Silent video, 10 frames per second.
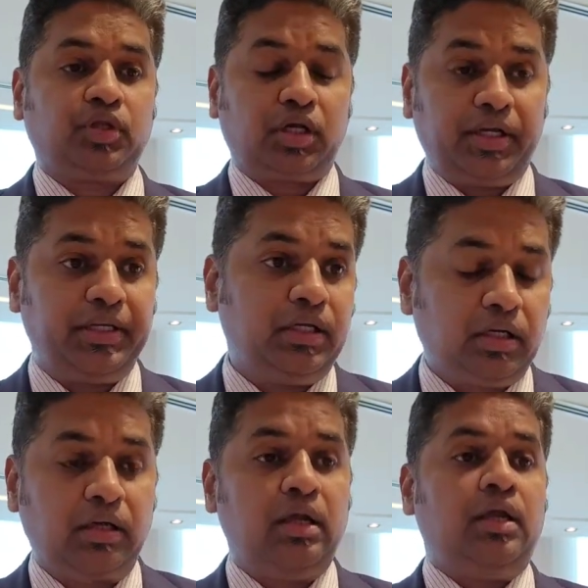
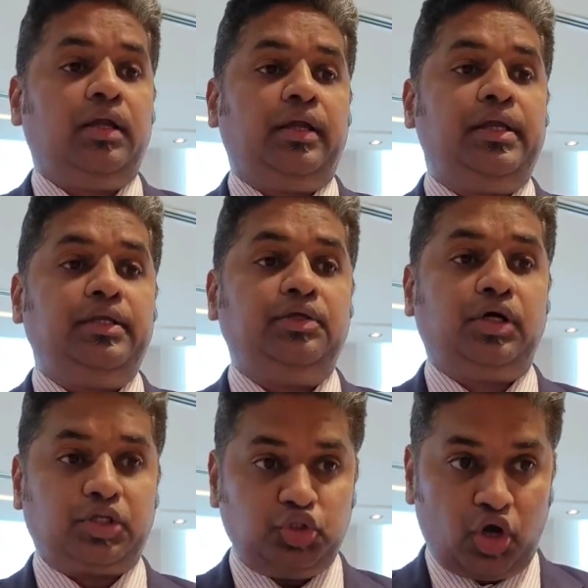career, in
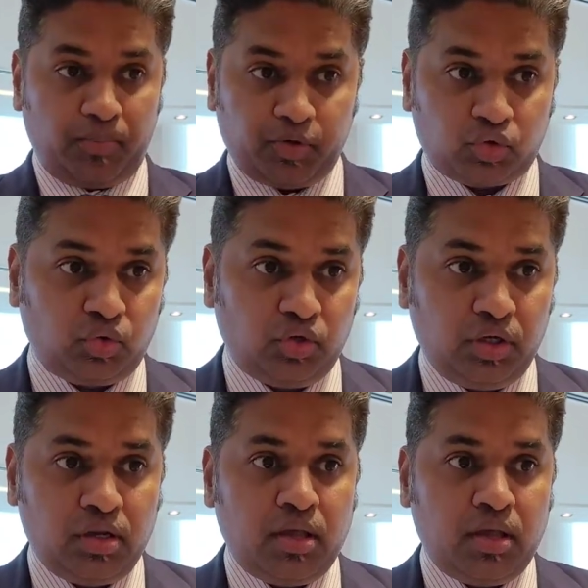your job role.